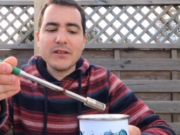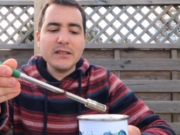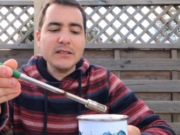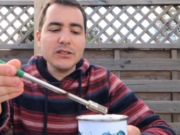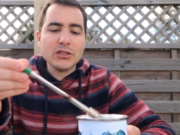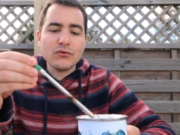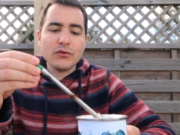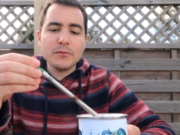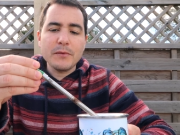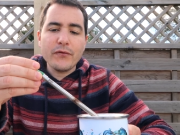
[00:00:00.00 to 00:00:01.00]
seen these
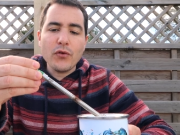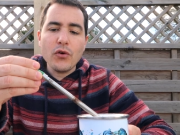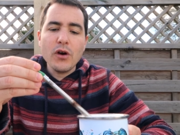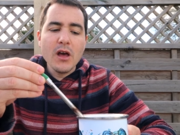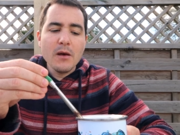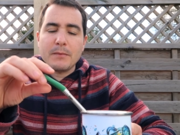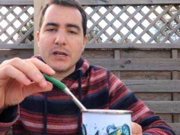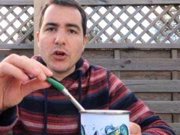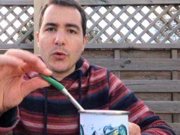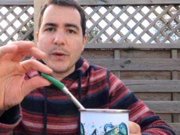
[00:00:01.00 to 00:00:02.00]
straws before
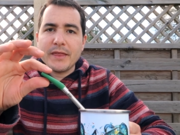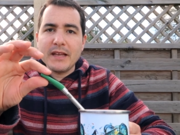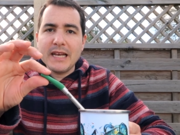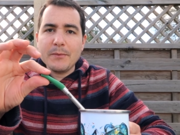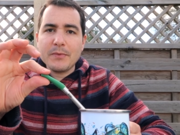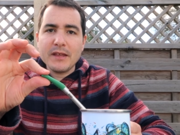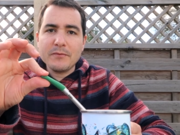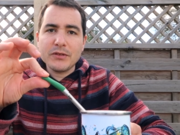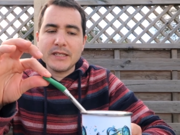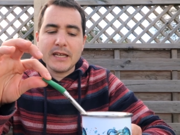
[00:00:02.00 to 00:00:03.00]
but not with the lip
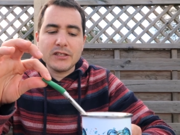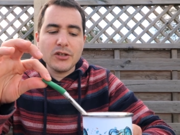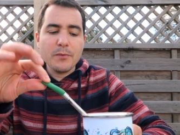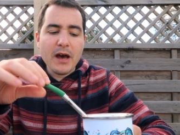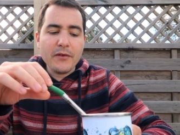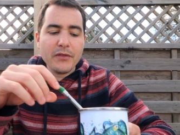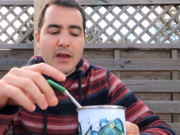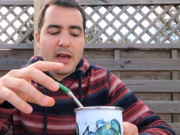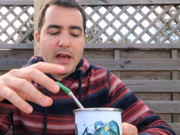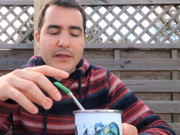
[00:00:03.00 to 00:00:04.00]
that protects your mouth
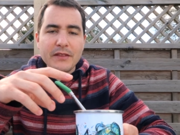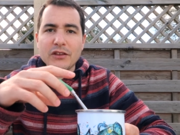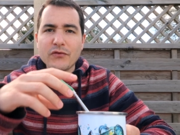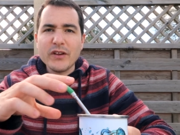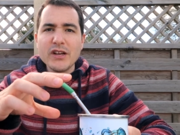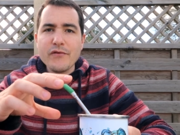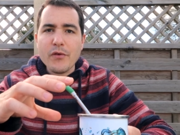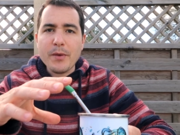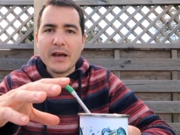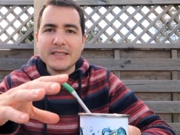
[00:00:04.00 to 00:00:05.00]
and it's really
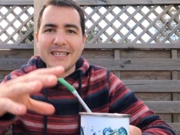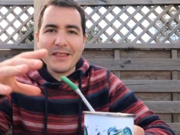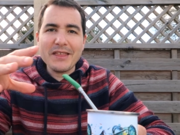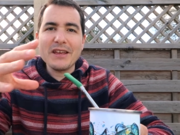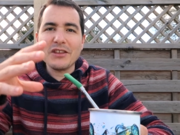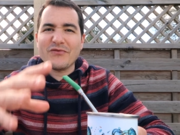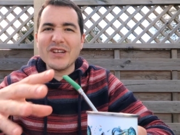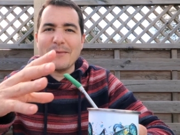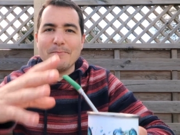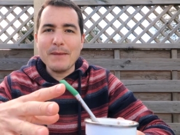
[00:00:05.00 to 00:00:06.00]
robust and I think it's
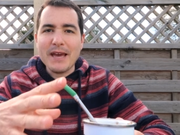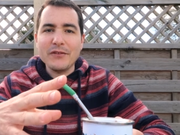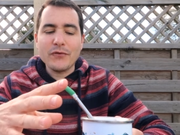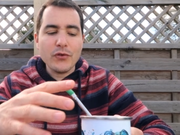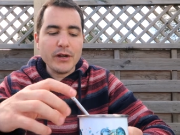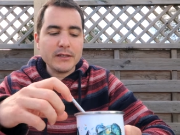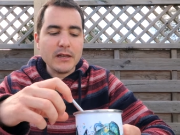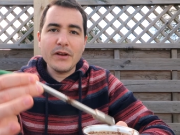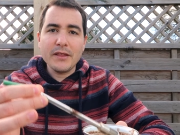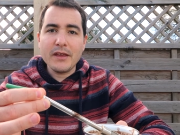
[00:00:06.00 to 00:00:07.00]
really made for it.
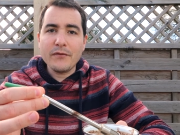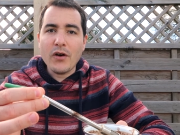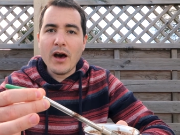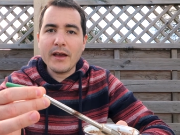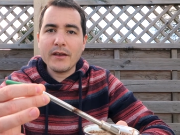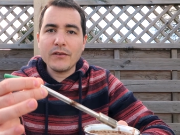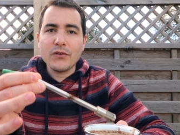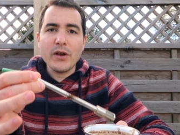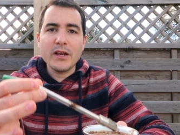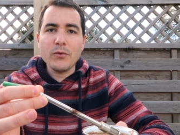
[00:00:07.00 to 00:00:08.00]
I really think for
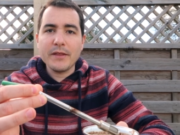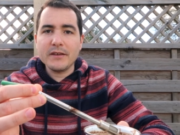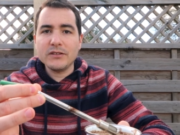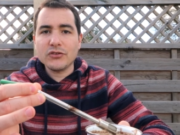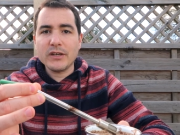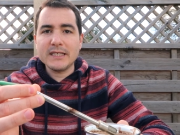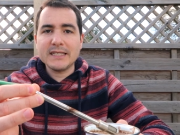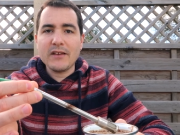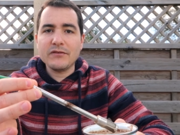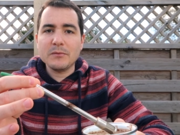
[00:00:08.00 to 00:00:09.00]
hikers or anyone that is trying to
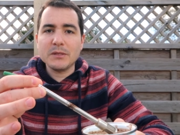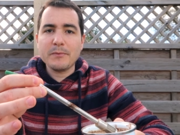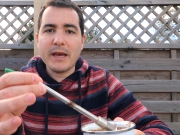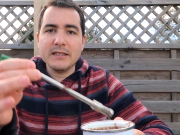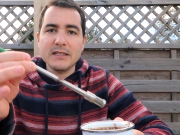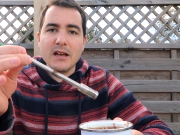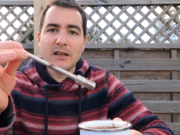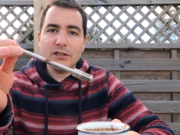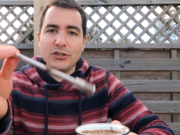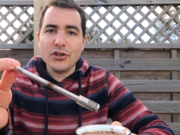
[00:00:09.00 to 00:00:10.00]
save some space,
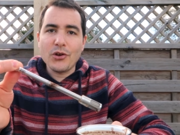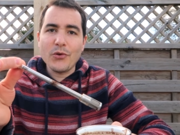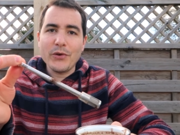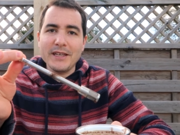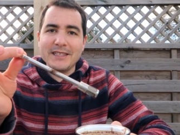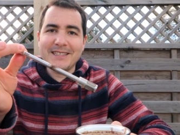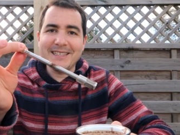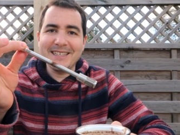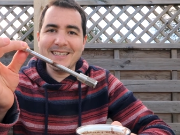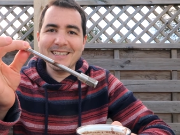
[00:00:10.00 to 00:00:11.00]
the Jogo is
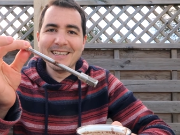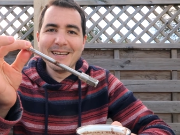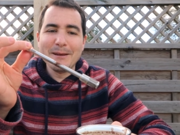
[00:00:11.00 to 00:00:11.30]
the